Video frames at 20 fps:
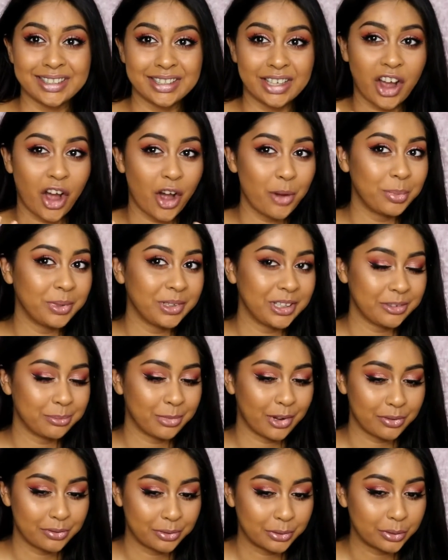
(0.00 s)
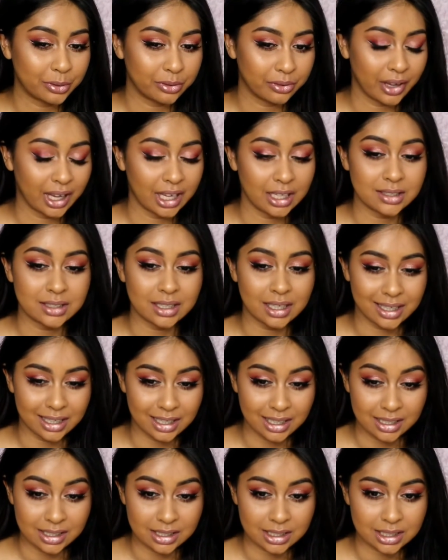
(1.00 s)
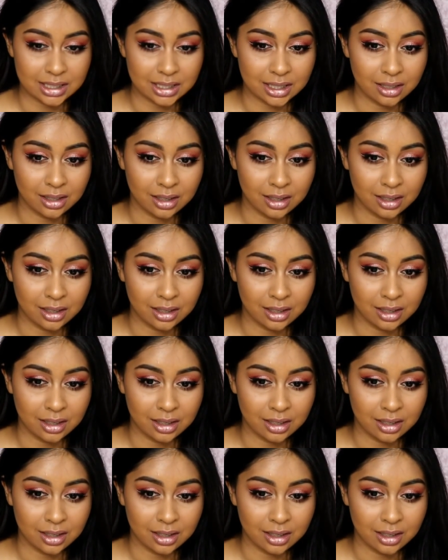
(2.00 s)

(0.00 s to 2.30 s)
I can't believe my full face is